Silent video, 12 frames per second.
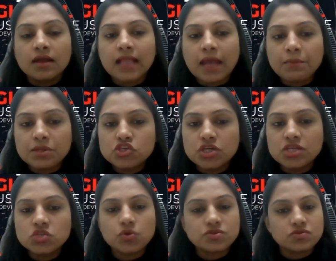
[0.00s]
Climate
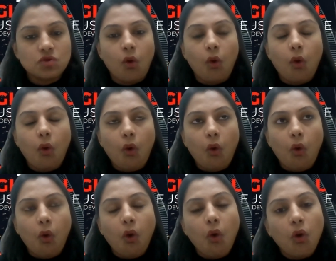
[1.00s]
change was
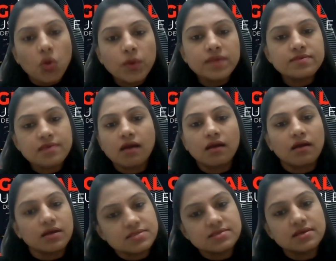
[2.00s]
always a
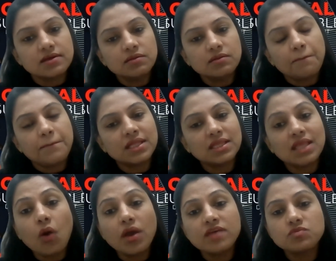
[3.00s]
concern, but
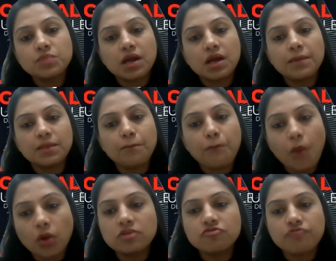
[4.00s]
now has become an
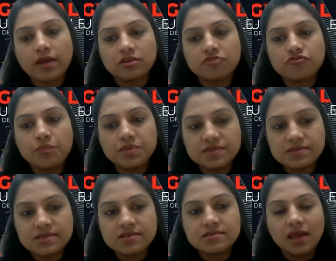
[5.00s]
important factor for
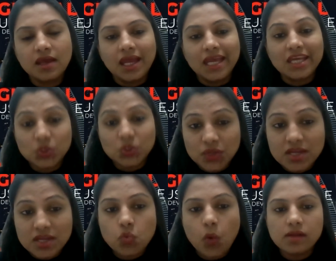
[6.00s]
business in
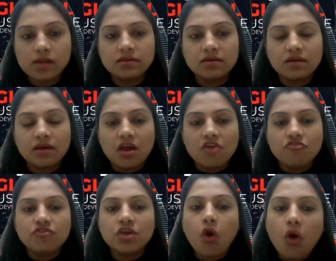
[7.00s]
today's world.
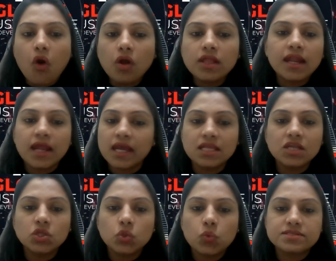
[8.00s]
We all are
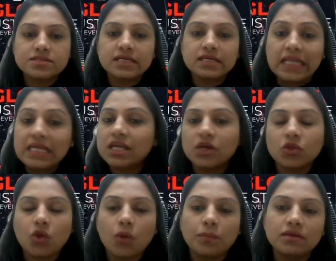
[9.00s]
heading towards green
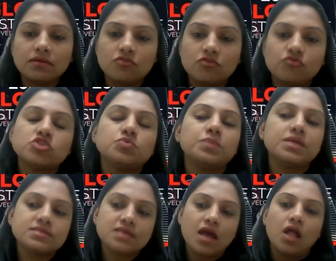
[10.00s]
economy, which
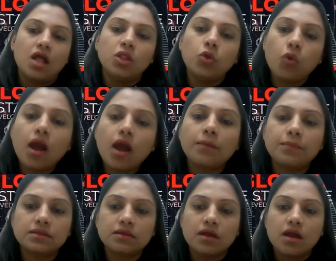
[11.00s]
means low
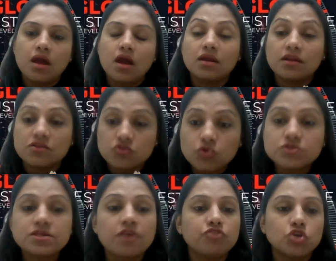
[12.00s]
carbon,
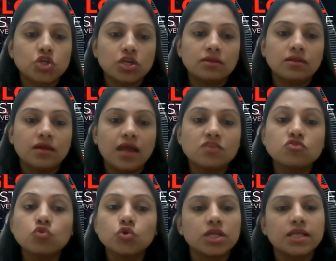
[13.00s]
resource efficient, and
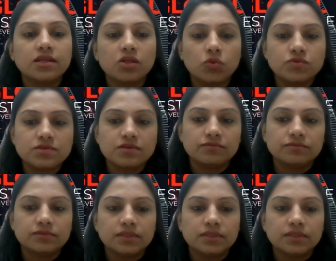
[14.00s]
socially inclusive.